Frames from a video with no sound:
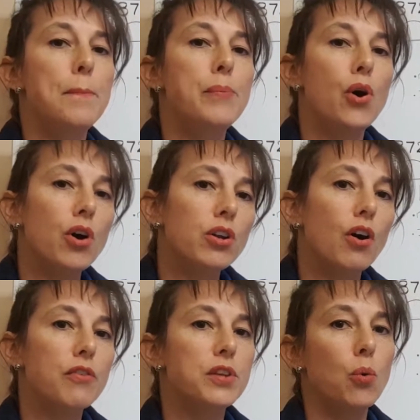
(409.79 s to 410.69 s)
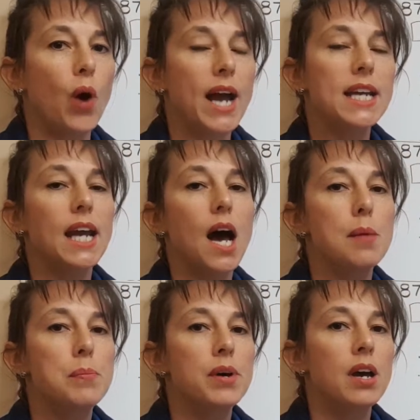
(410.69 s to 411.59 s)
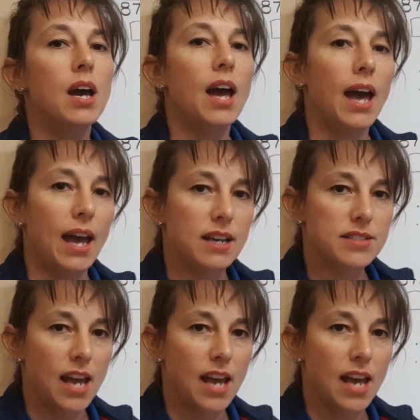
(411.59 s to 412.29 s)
part of the winding up have